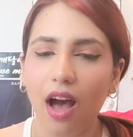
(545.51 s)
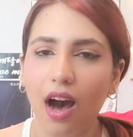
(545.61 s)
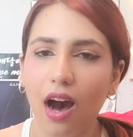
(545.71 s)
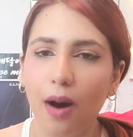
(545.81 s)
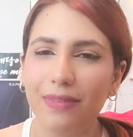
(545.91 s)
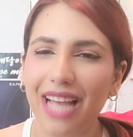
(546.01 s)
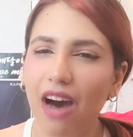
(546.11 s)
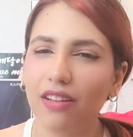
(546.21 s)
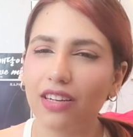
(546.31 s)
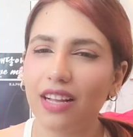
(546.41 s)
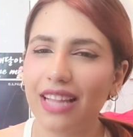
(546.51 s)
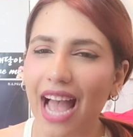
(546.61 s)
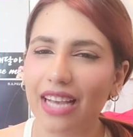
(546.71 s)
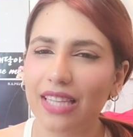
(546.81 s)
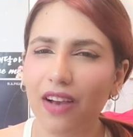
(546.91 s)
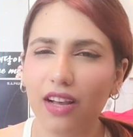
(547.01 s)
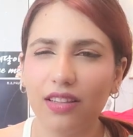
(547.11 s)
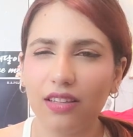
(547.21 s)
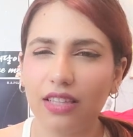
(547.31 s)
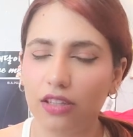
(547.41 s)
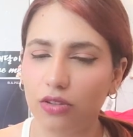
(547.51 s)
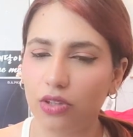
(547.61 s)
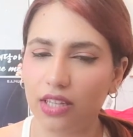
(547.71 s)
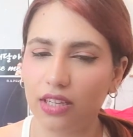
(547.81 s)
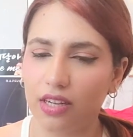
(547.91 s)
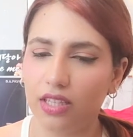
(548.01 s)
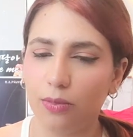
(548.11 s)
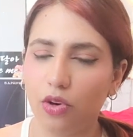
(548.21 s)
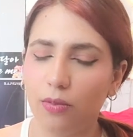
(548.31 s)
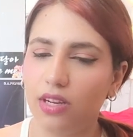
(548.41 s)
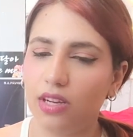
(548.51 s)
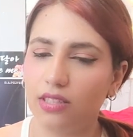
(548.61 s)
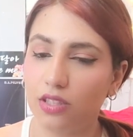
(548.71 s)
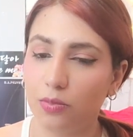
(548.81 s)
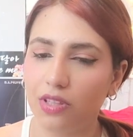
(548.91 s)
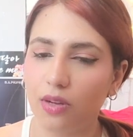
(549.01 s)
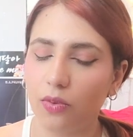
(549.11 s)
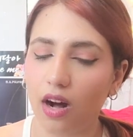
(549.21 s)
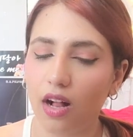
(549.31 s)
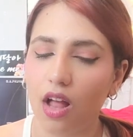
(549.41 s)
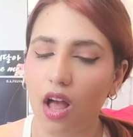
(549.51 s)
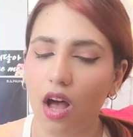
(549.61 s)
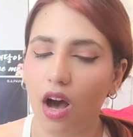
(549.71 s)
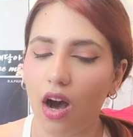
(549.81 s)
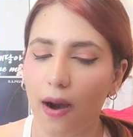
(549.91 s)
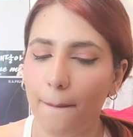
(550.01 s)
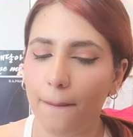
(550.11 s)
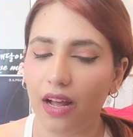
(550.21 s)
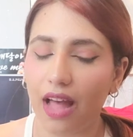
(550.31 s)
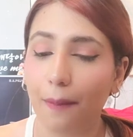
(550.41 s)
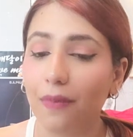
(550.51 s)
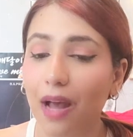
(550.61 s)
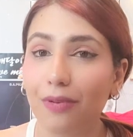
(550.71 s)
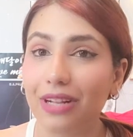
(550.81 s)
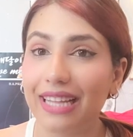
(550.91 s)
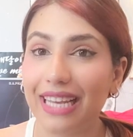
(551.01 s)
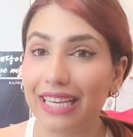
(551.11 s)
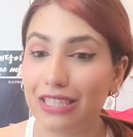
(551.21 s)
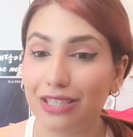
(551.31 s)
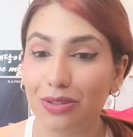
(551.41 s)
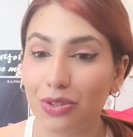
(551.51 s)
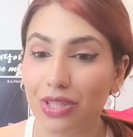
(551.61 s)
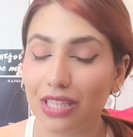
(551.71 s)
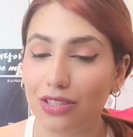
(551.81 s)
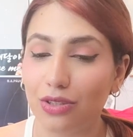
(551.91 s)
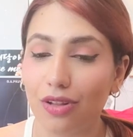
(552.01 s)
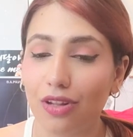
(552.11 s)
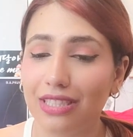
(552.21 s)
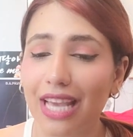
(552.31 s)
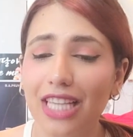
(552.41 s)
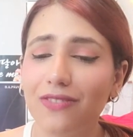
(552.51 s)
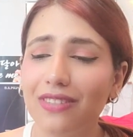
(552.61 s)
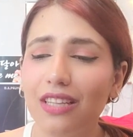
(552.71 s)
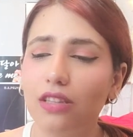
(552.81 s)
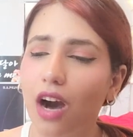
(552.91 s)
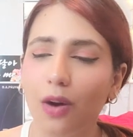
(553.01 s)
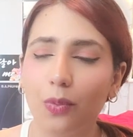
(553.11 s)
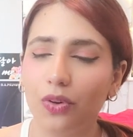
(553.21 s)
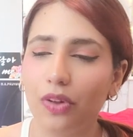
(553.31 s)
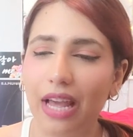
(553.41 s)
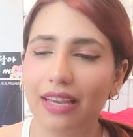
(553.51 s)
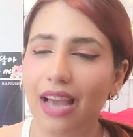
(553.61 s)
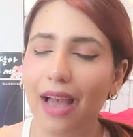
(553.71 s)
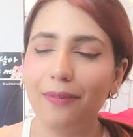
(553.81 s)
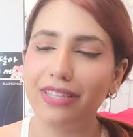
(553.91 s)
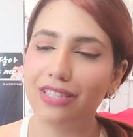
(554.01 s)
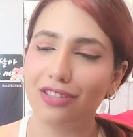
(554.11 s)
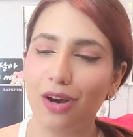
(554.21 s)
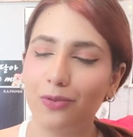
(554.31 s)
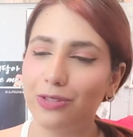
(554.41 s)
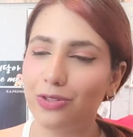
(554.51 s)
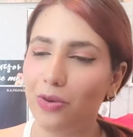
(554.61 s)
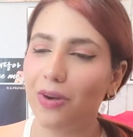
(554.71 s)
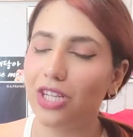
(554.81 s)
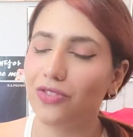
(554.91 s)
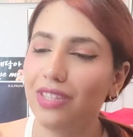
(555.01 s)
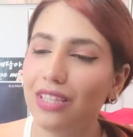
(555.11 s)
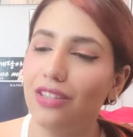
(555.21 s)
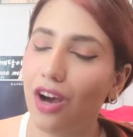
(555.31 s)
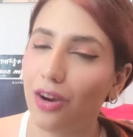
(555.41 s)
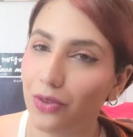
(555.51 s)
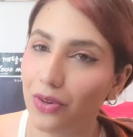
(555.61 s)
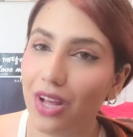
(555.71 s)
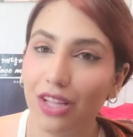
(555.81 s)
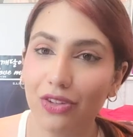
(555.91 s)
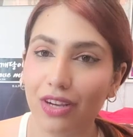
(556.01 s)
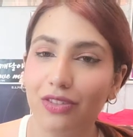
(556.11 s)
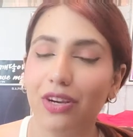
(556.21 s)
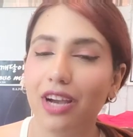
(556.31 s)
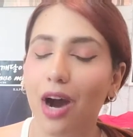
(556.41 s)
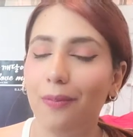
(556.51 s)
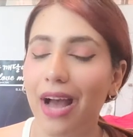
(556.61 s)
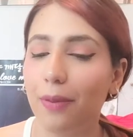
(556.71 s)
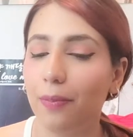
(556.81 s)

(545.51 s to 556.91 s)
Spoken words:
Now they're not active. I don't think they're together anymore, because it's been a while. But I'm glad that he's still doing his solos. Next, we need Dongwoo. Like, I miss Dongwoo so much. We need Dongwoo to do a comeback.